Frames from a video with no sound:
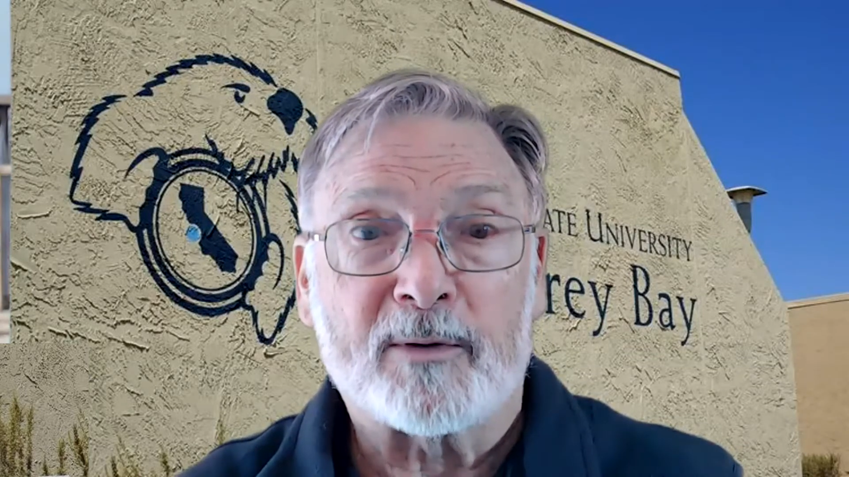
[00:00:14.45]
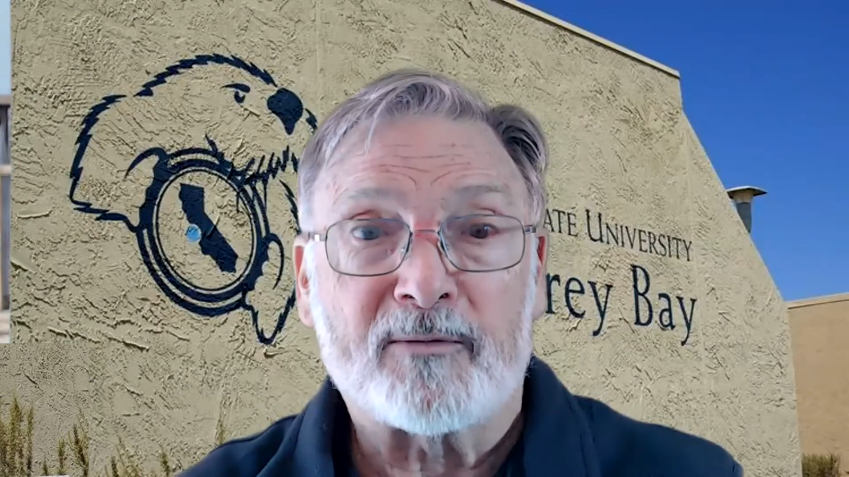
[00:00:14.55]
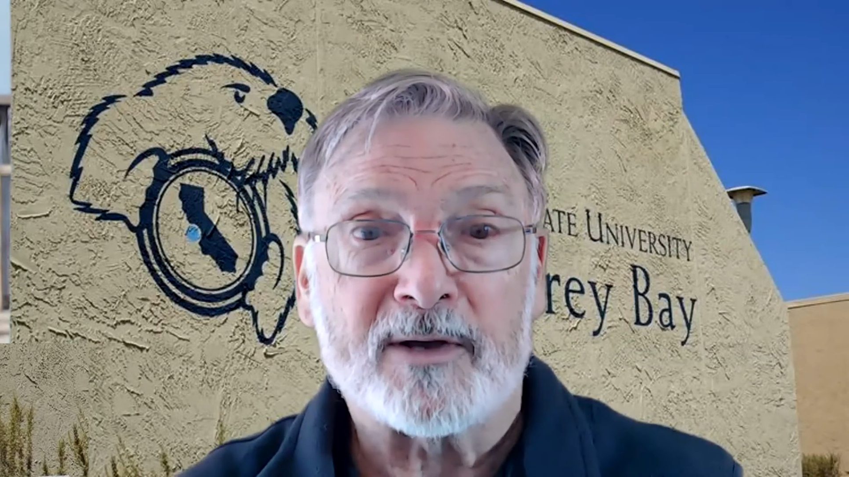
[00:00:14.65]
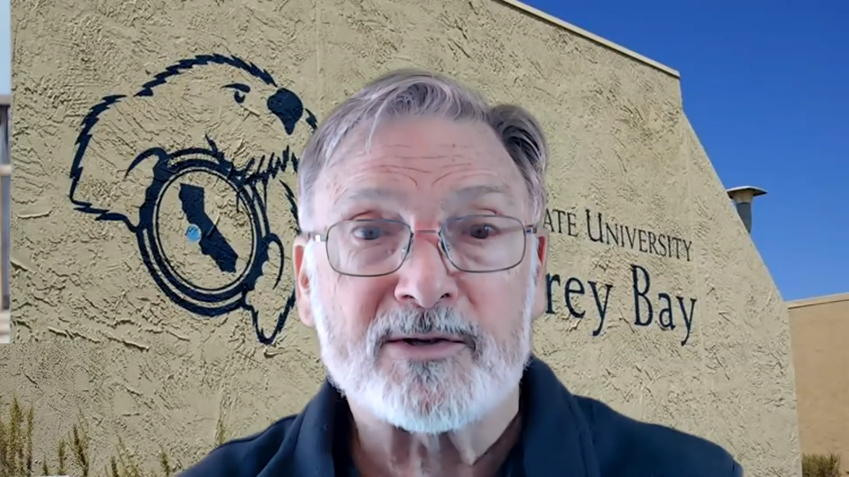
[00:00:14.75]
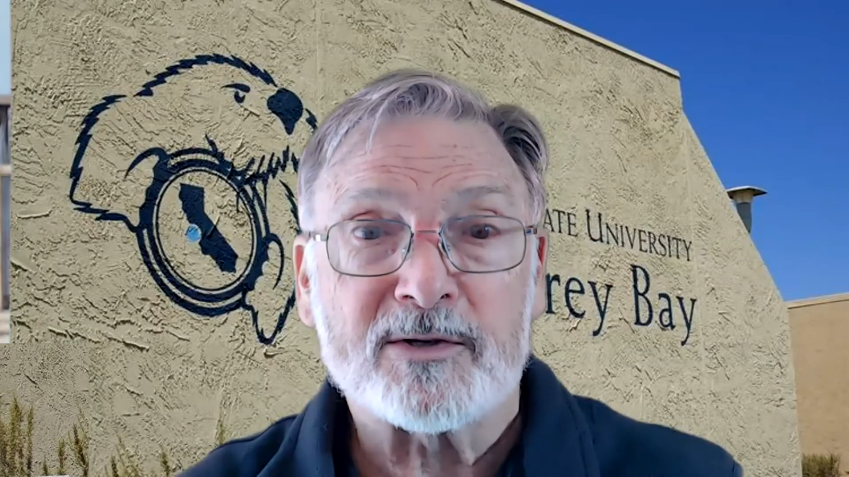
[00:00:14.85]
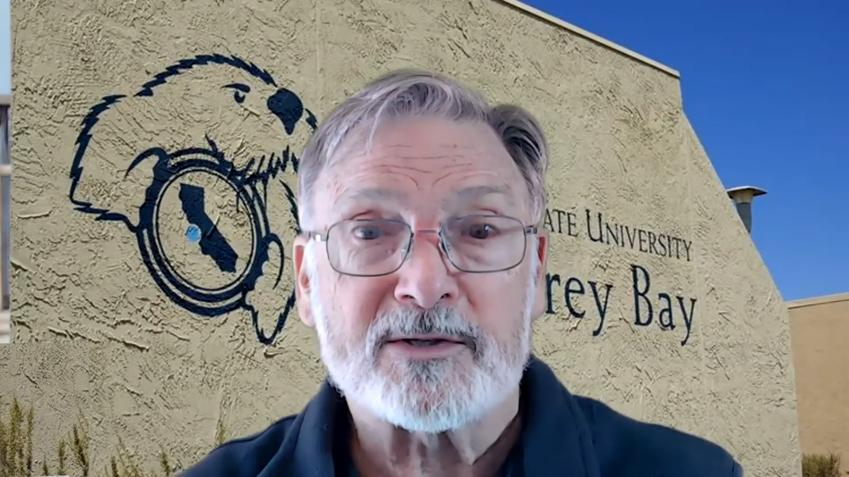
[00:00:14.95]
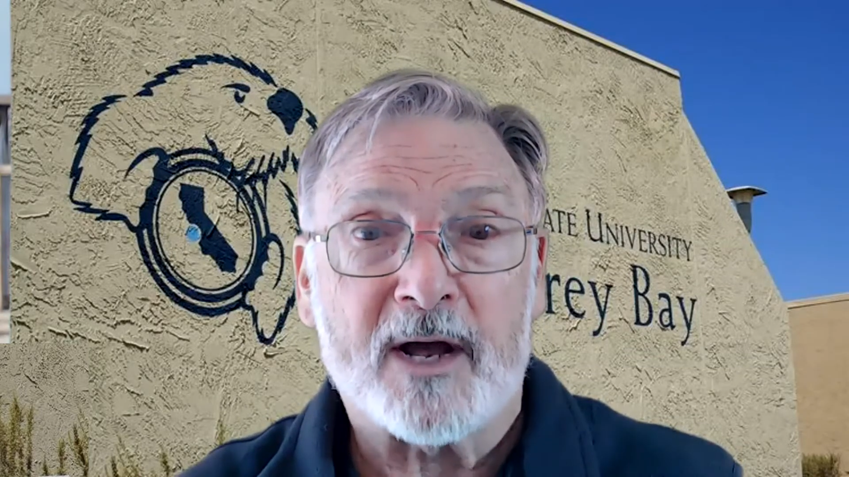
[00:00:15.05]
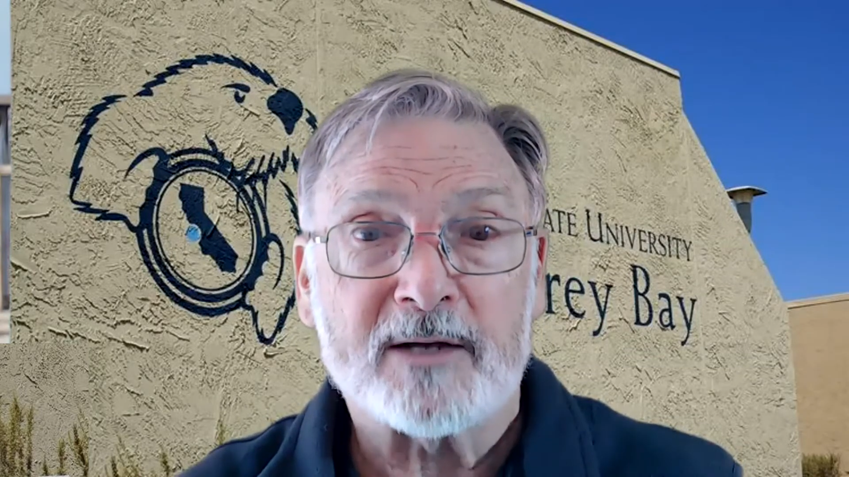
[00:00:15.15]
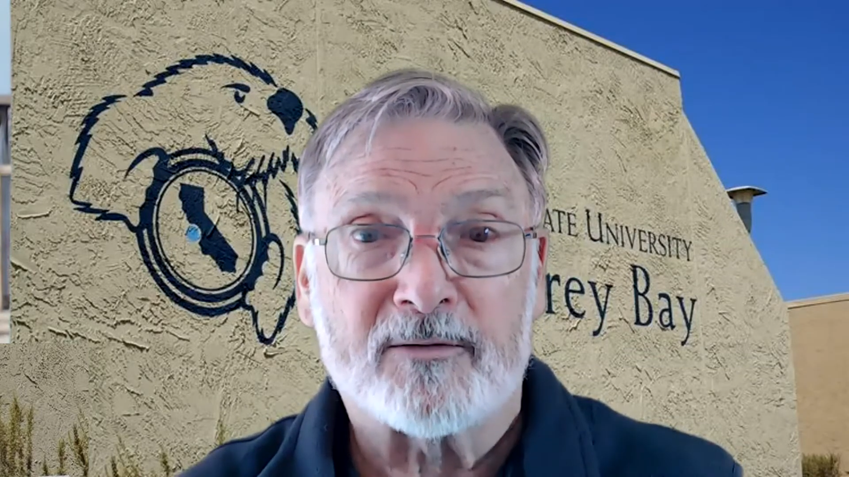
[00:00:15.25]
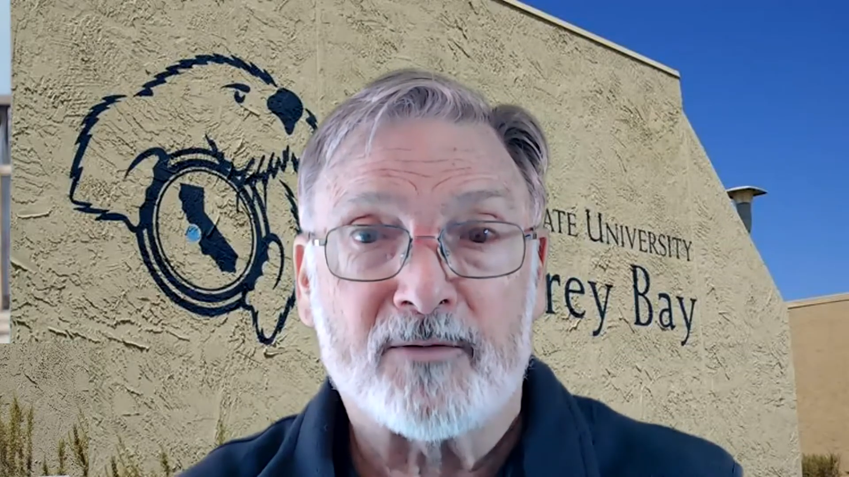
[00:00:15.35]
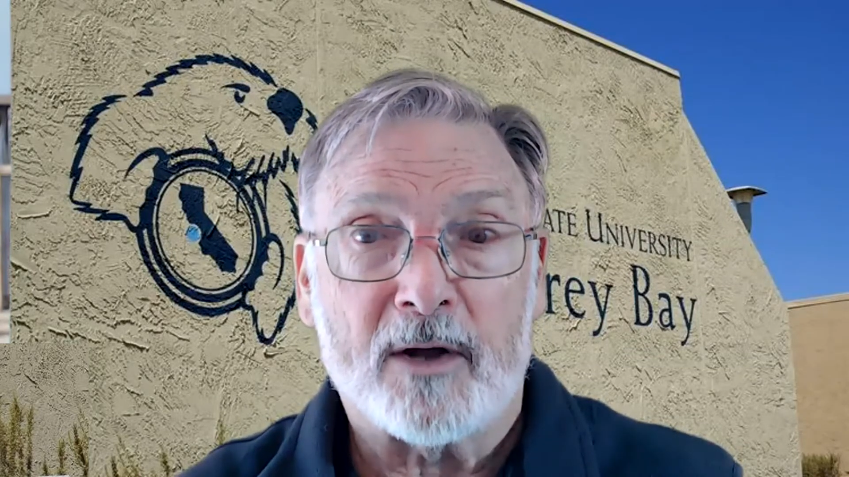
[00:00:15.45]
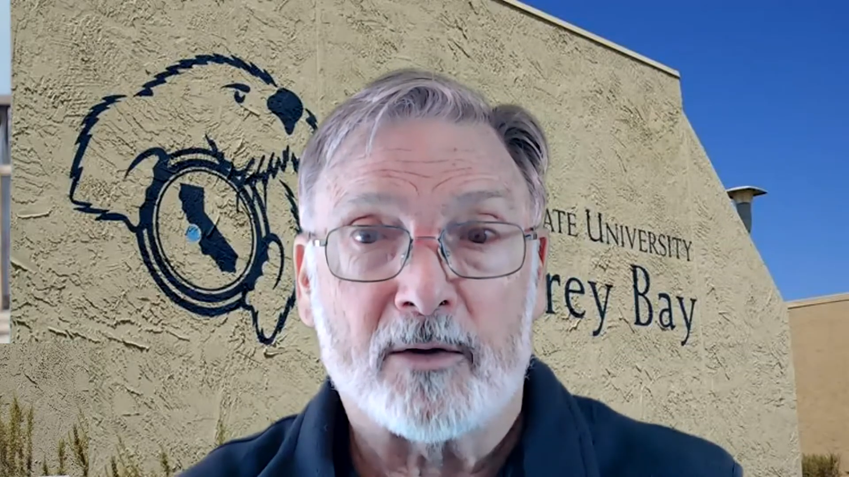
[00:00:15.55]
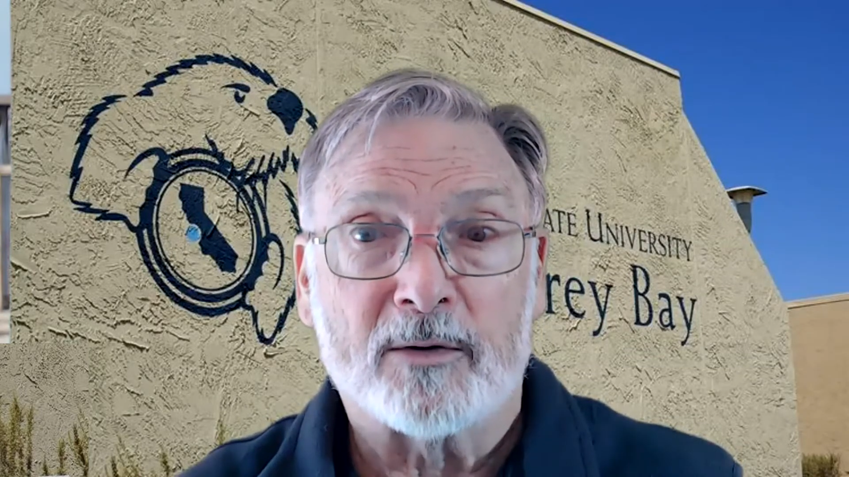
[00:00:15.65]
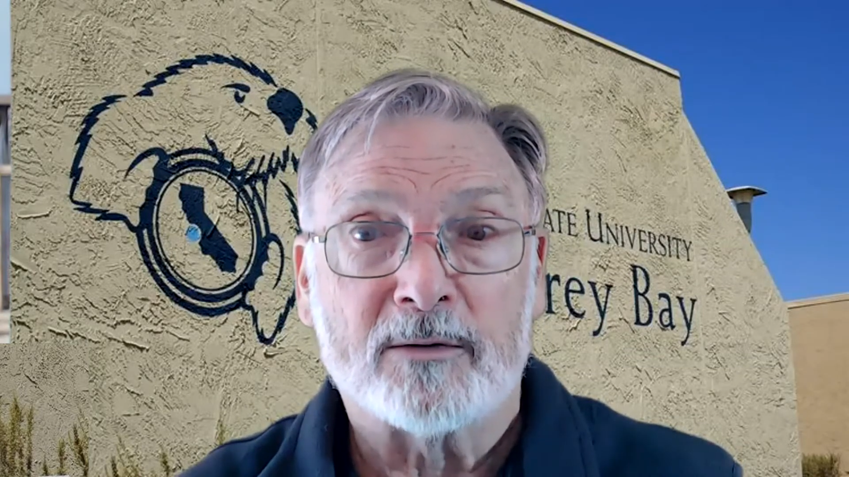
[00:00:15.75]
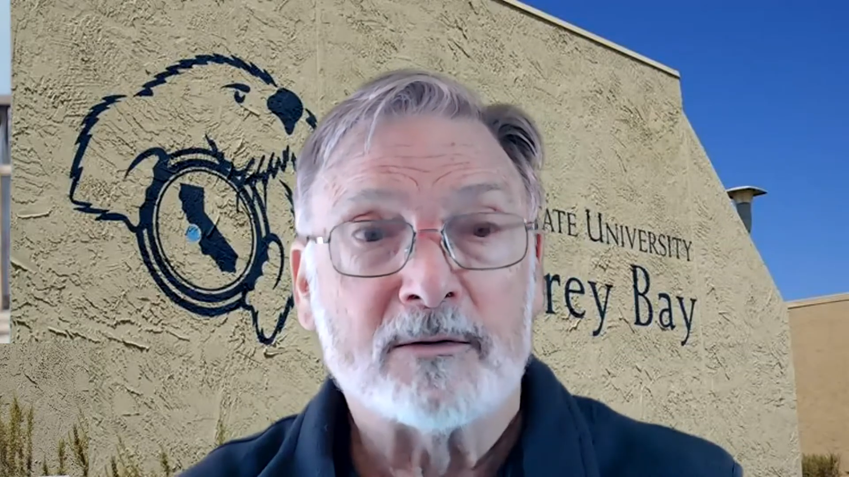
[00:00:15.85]
Professor Satya
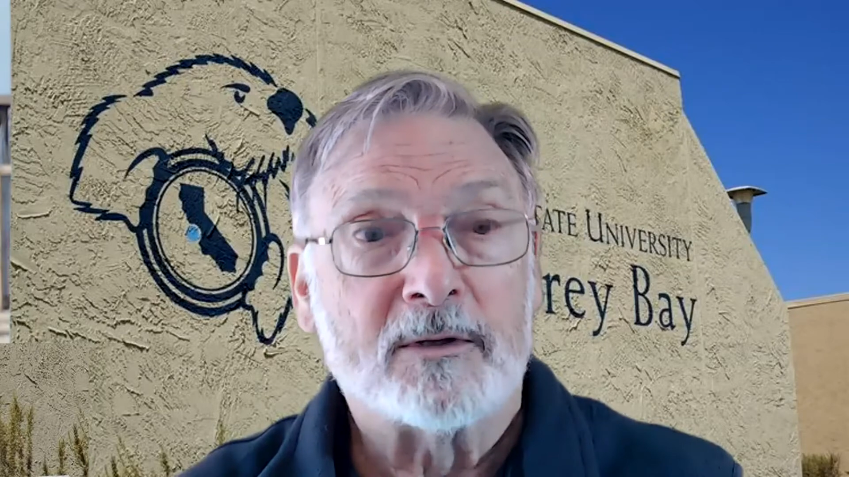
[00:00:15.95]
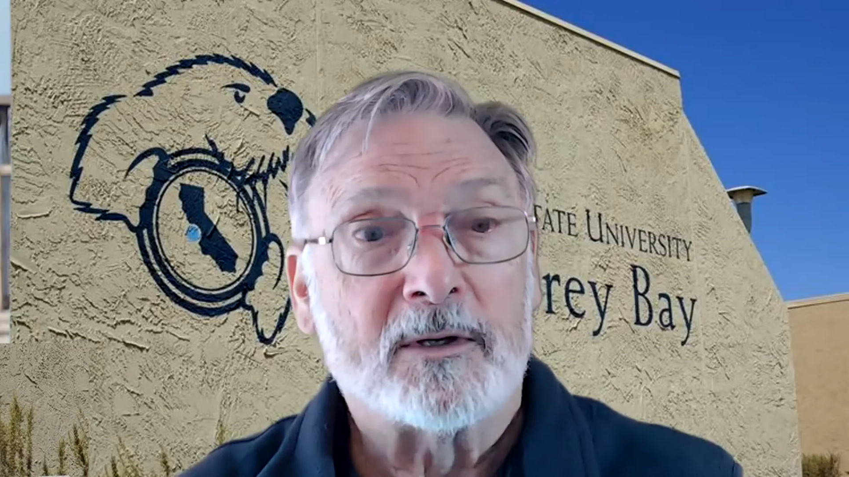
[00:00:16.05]
Balu